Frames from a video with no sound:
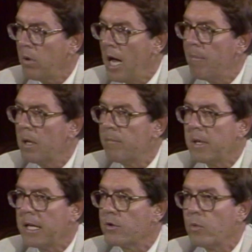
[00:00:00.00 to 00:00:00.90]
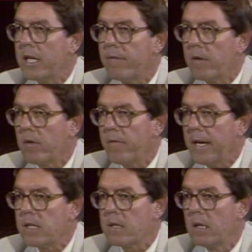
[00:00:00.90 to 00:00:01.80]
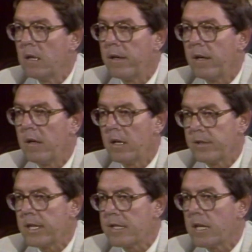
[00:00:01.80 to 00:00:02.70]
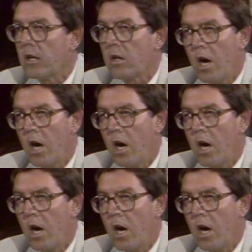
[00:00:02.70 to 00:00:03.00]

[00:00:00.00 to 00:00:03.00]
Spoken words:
problem as we have ever faced, as I said,